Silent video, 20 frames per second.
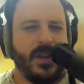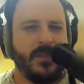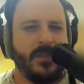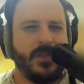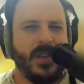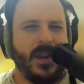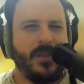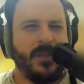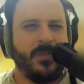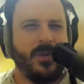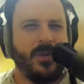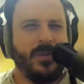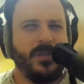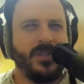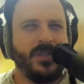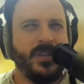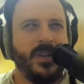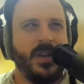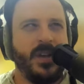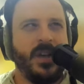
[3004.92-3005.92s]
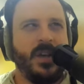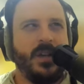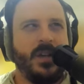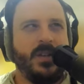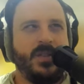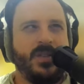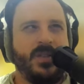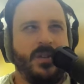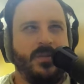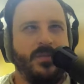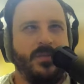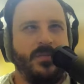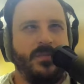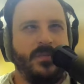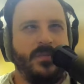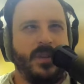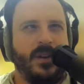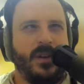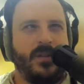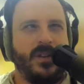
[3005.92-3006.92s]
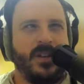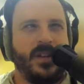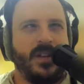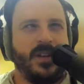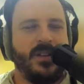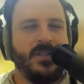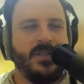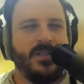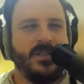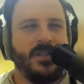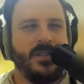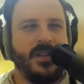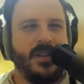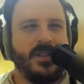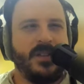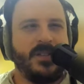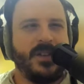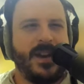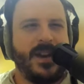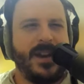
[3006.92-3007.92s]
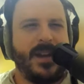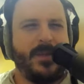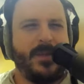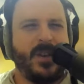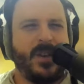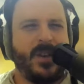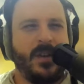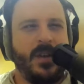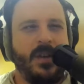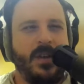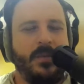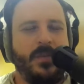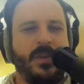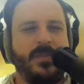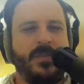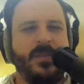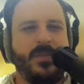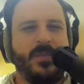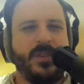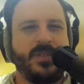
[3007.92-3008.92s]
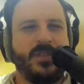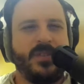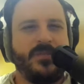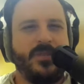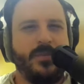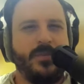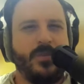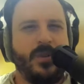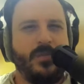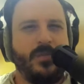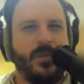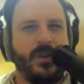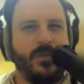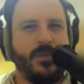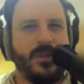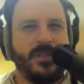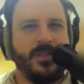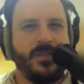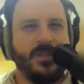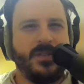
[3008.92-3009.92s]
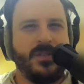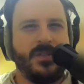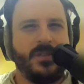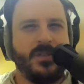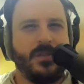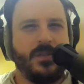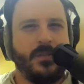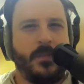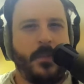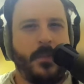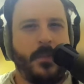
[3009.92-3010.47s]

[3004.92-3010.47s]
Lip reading: API worlds. So, it is, and it's dynamic. But I'm going to press confirm here on what do you want to listen to.